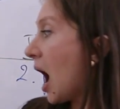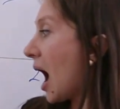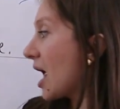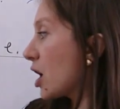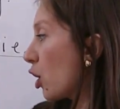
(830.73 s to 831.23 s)

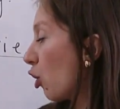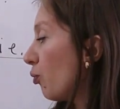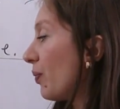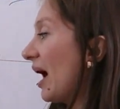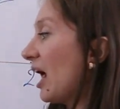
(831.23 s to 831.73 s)
I
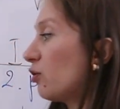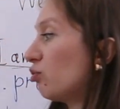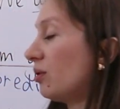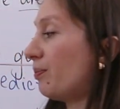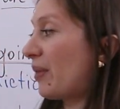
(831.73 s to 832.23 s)
hope I
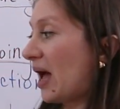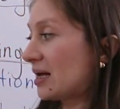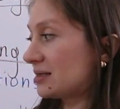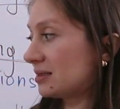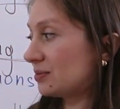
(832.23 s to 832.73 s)
will
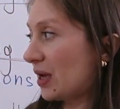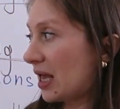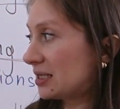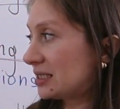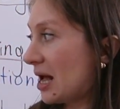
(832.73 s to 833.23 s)
pass my
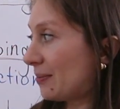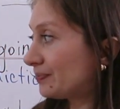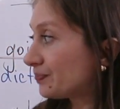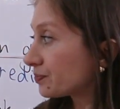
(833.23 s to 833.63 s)
exam.